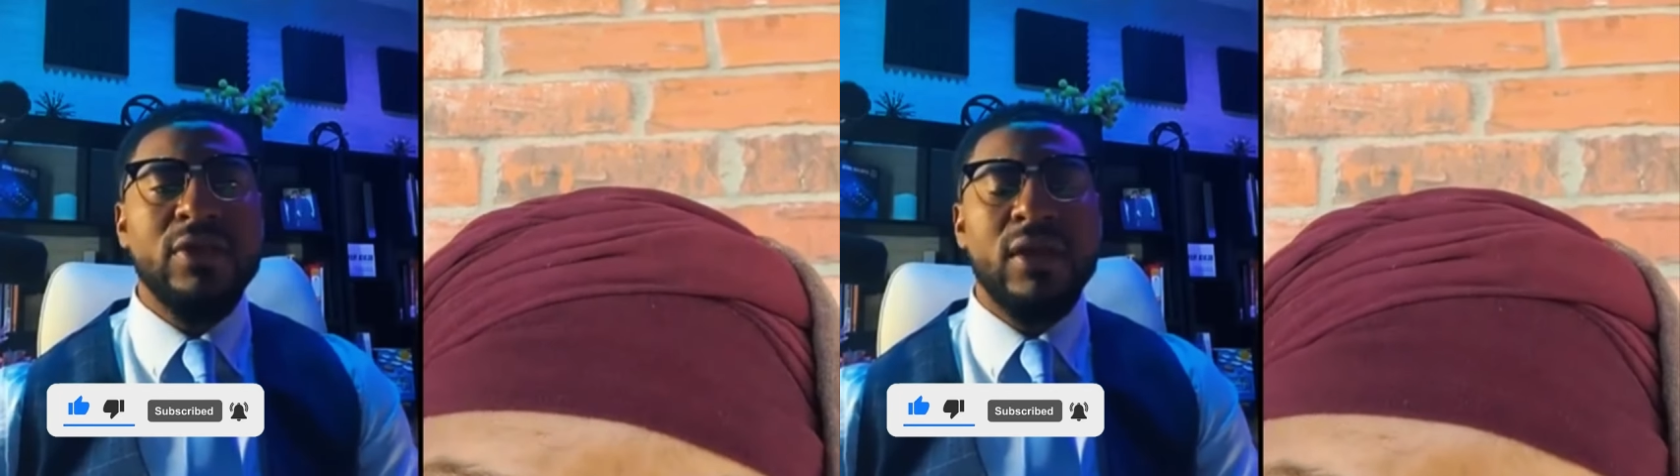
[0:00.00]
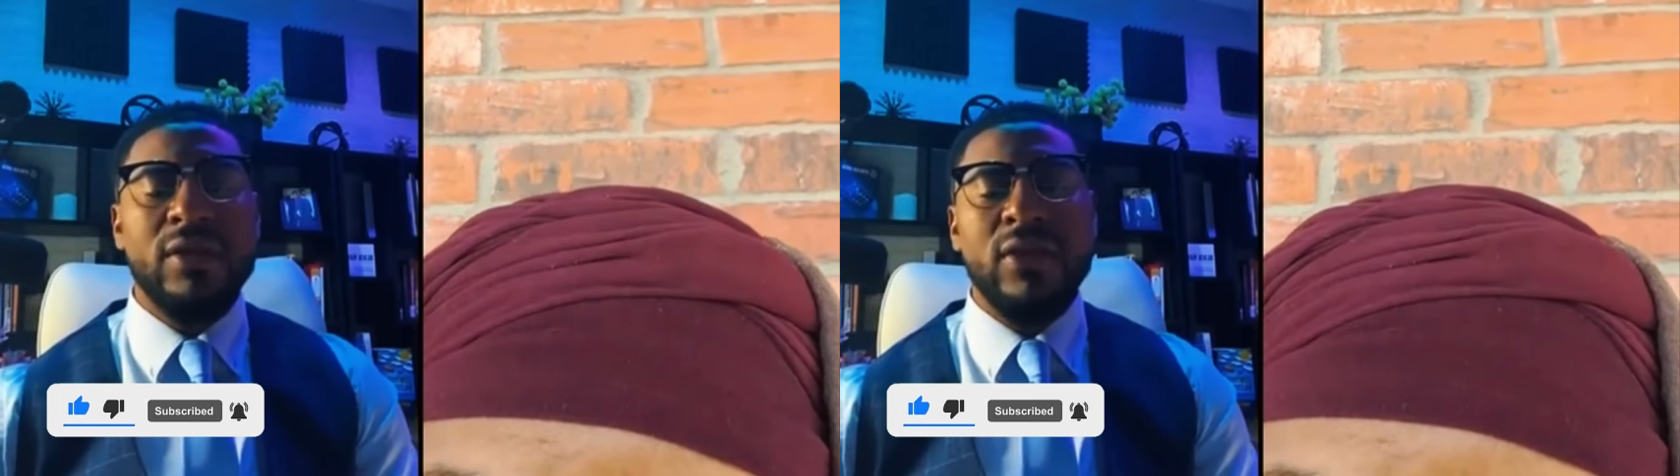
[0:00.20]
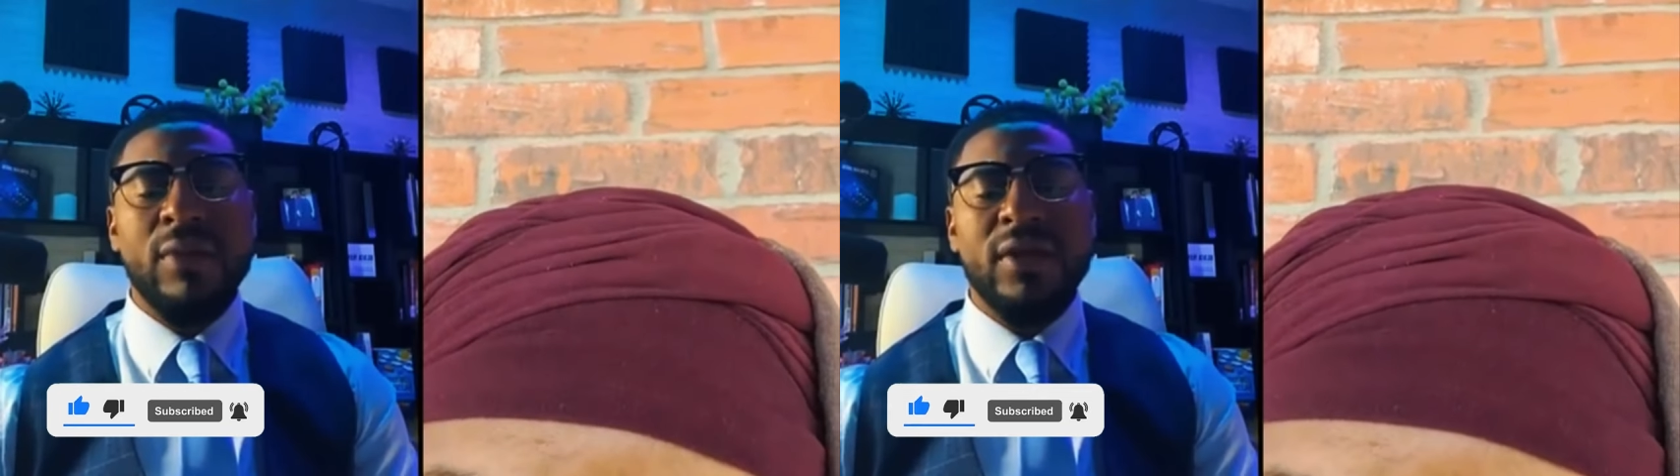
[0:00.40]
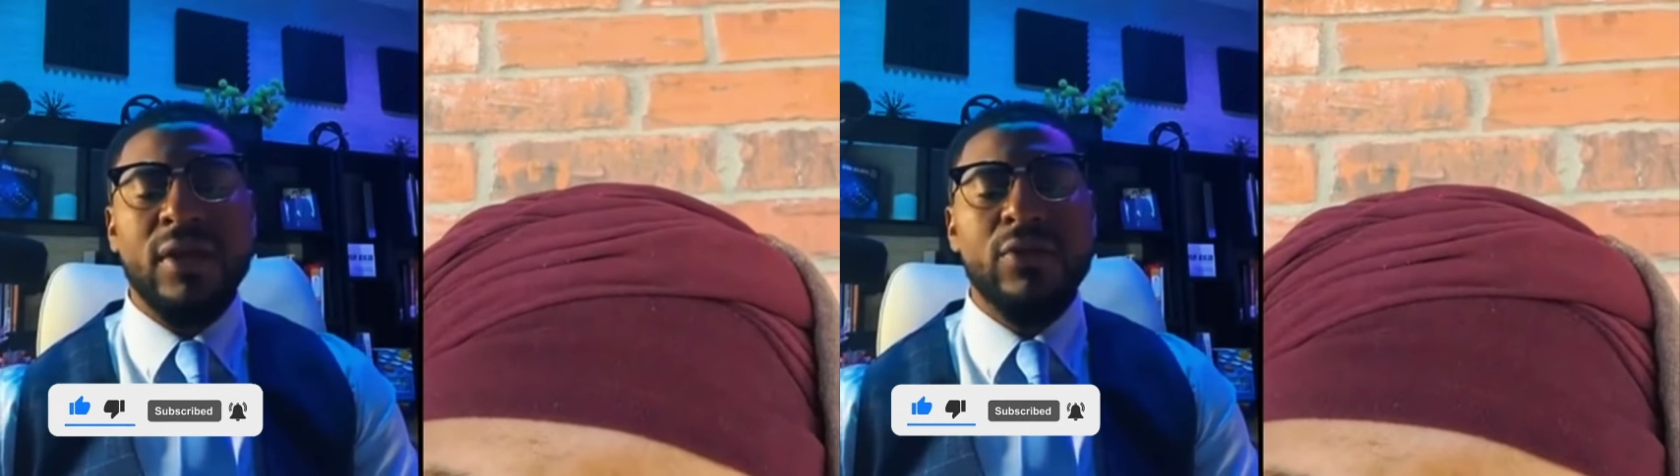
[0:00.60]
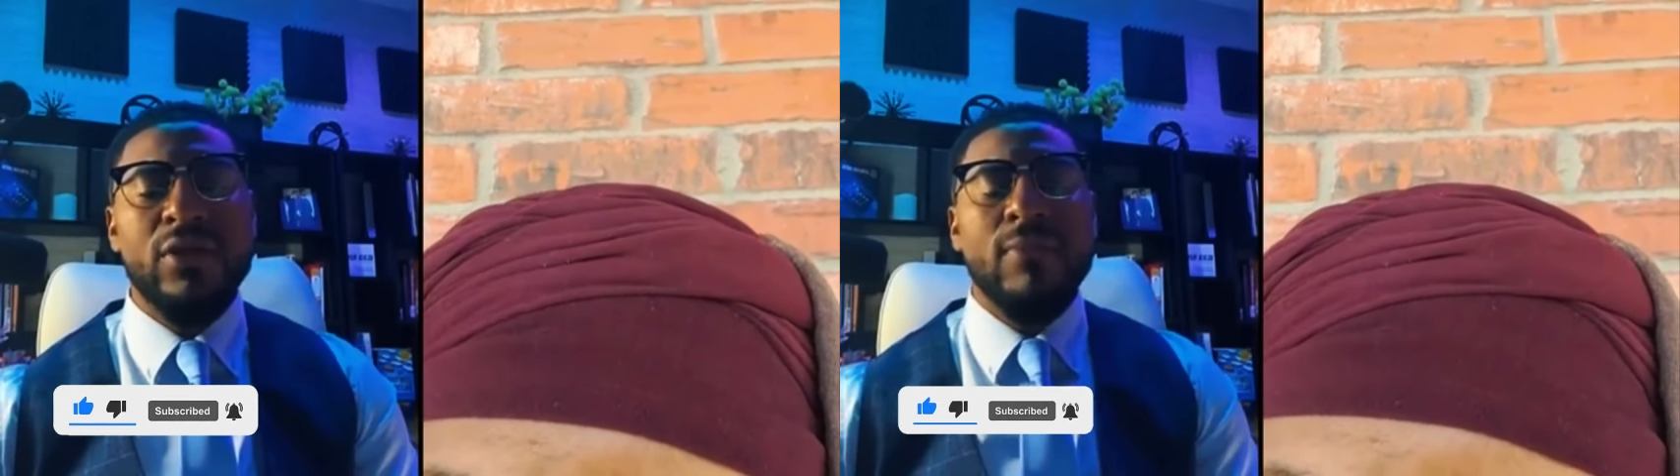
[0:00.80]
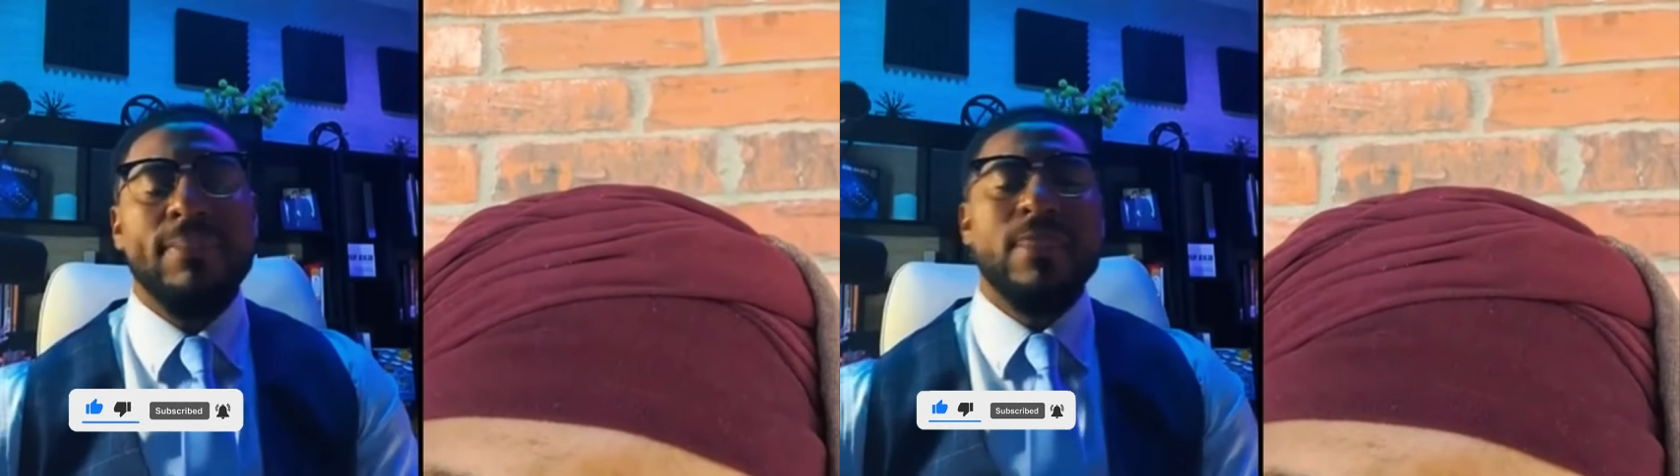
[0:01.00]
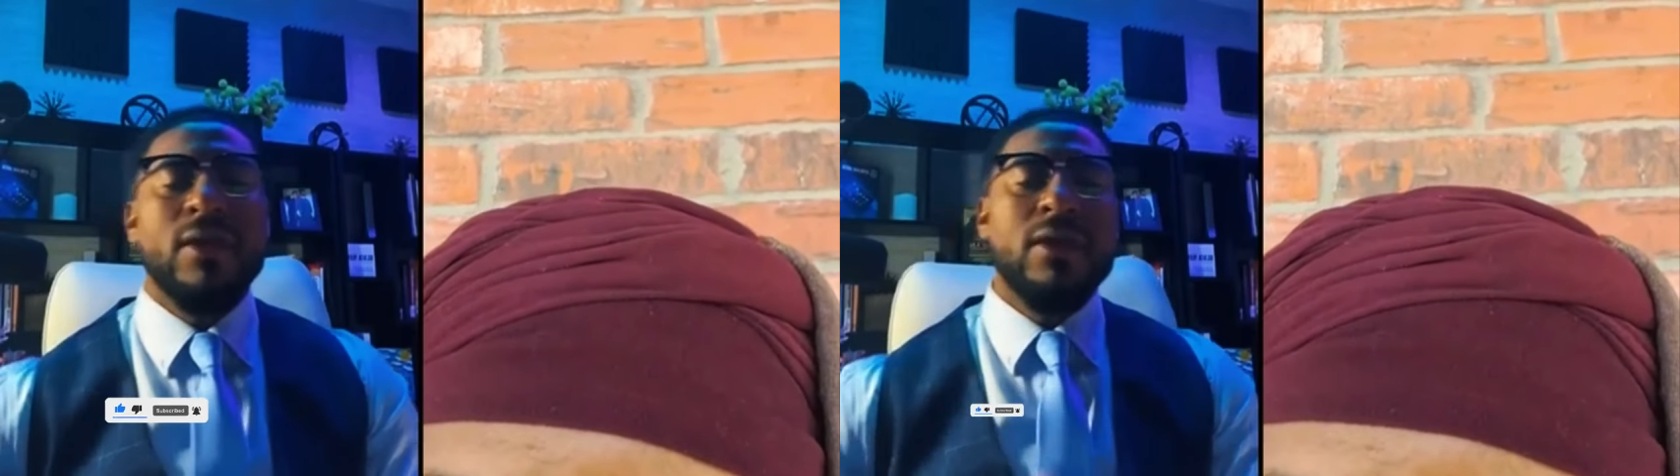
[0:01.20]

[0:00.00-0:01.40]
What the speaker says: y'all may not realize,